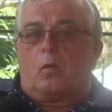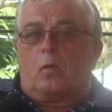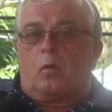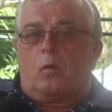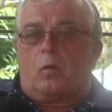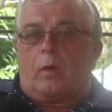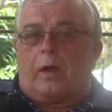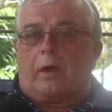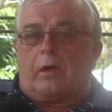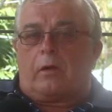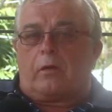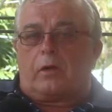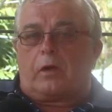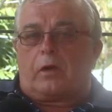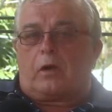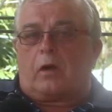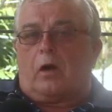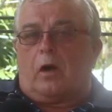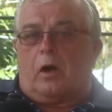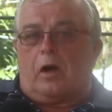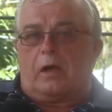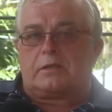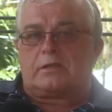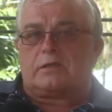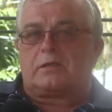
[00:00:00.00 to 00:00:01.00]
Where the
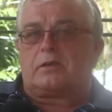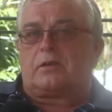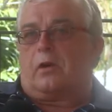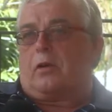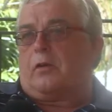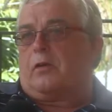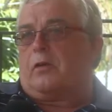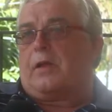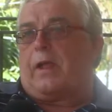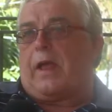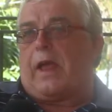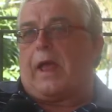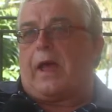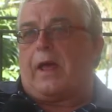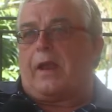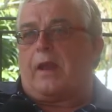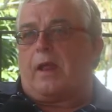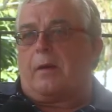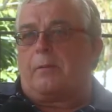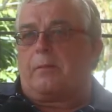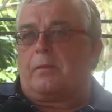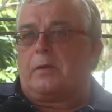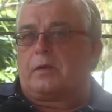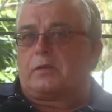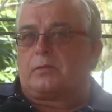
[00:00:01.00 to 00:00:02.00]
costs start to add
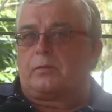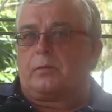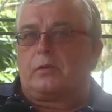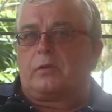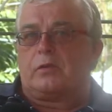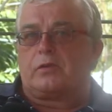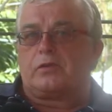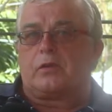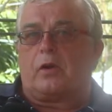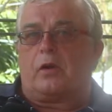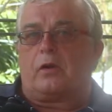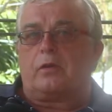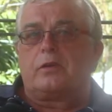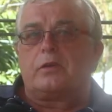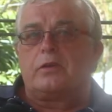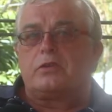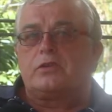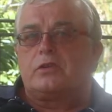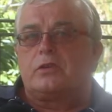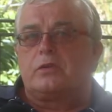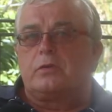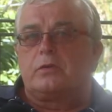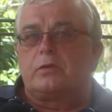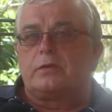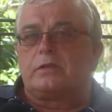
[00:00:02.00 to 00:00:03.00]
up is when you start to
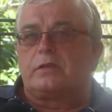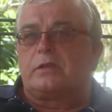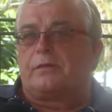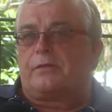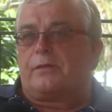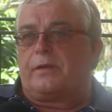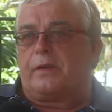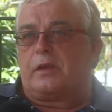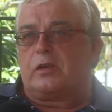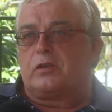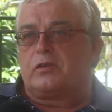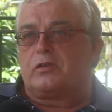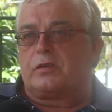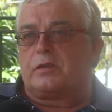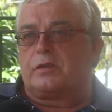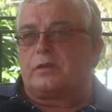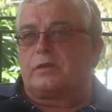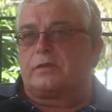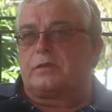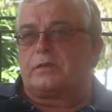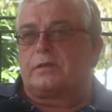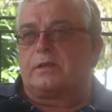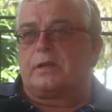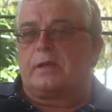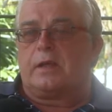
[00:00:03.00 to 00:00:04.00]
choose the
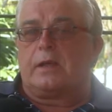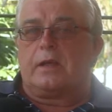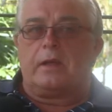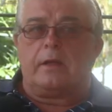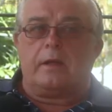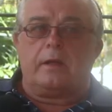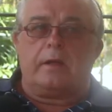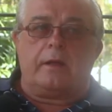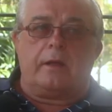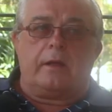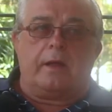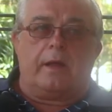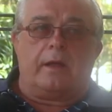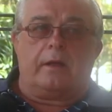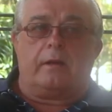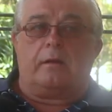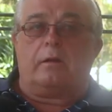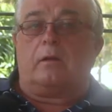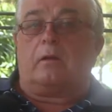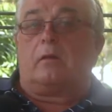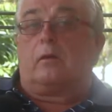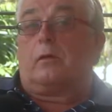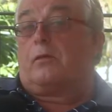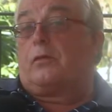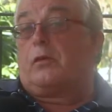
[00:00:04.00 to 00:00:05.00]
finishes,
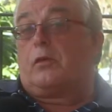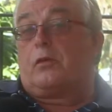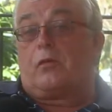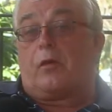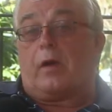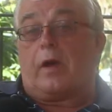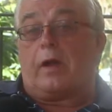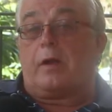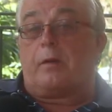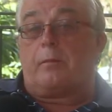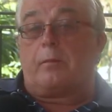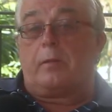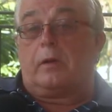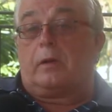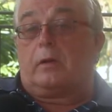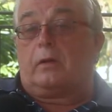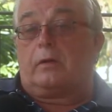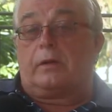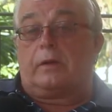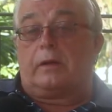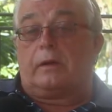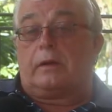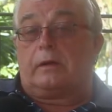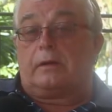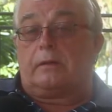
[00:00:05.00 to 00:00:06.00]
and if you try to build
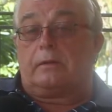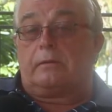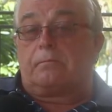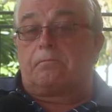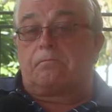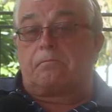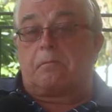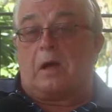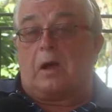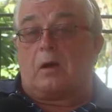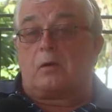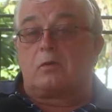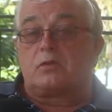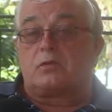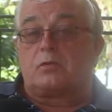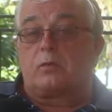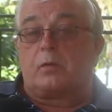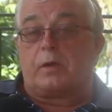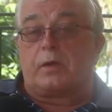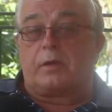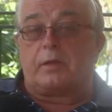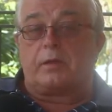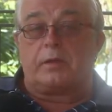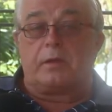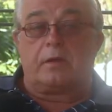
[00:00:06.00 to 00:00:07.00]
a house
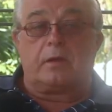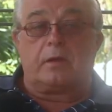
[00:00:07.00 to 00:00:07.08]
with